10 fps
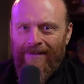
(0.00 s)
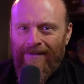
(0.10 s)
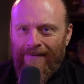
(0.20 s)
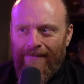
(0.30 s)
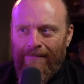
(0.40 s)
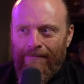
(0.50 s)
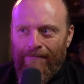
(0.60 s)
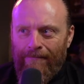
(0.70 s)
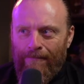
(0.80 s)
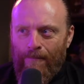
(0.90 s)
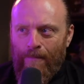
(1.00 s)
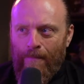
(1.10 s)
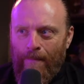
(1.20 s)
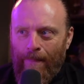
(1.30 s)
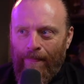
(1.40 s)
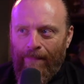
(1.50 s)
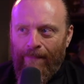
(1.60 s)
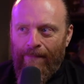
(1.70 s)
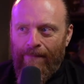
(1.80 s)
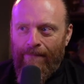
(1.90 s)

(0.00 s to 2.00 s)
Well, it's still it's still fairly